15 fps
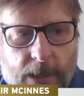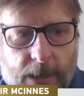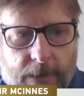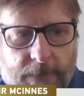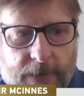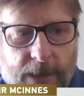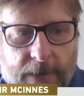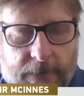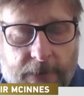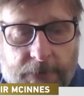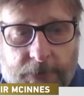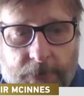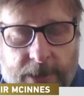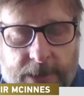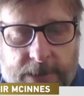Uh, there are
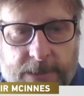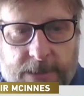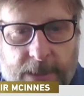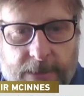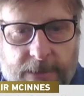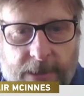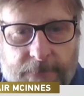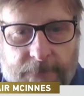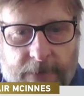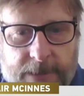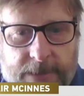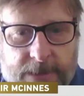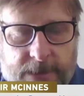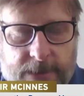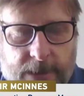other threats that they
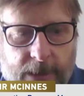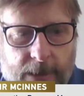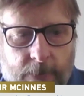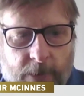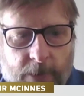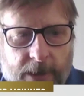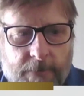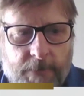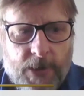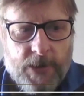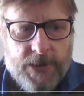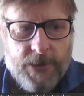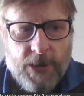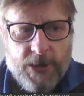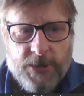face. Uh, one of the
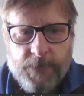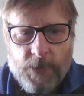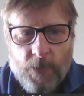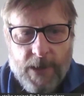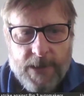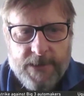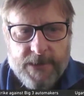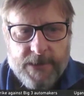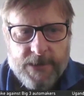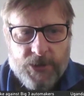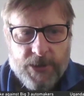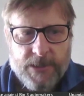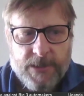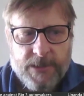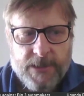most notable ones
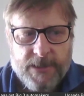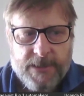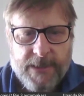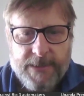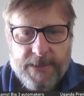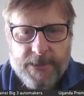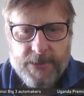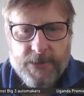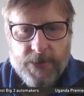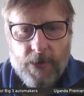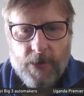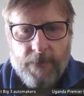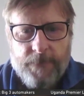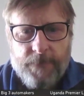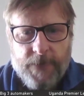is just the
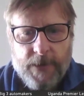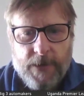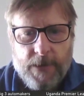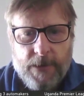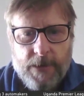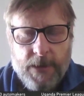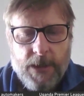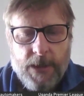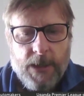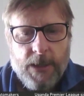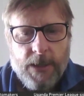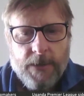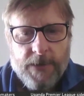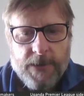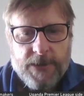status of the,
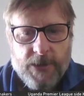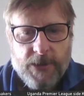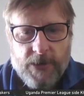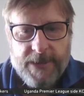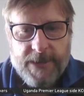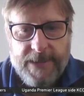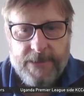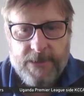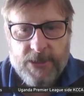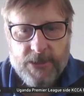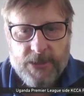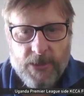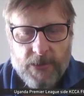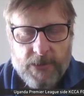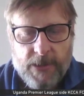the sardine
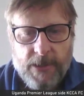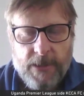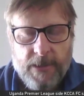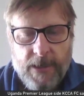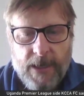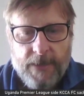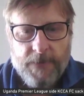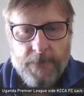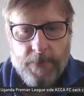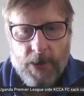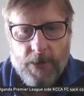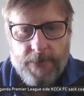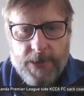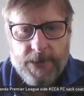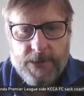stock at the
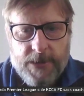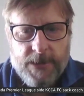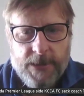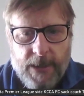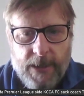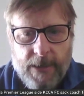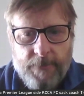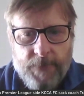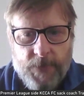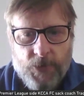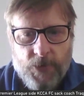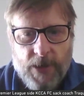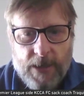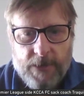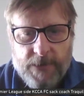moment um,
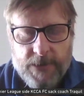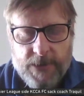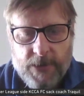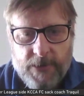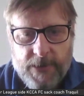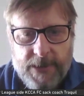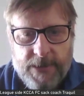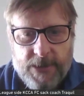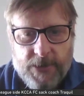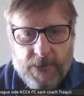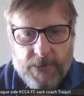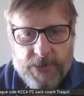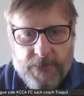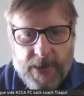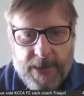throughout the sardine
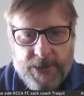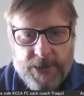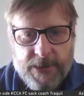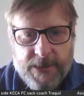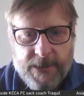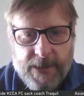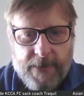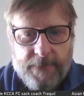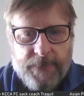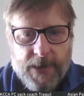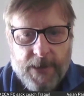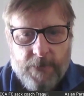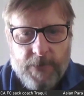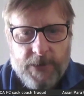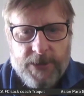stocks range in South
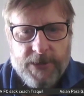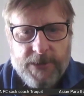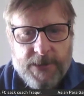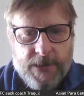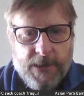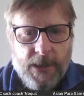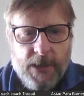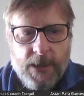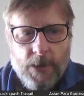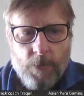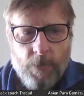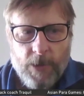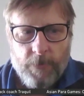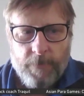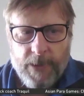Africa, which is
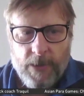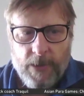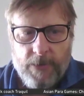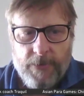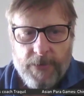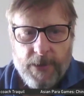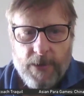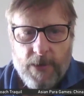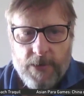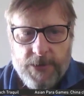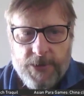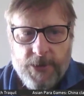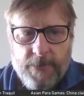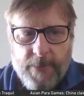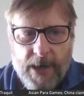well below the
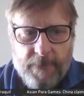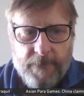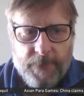long term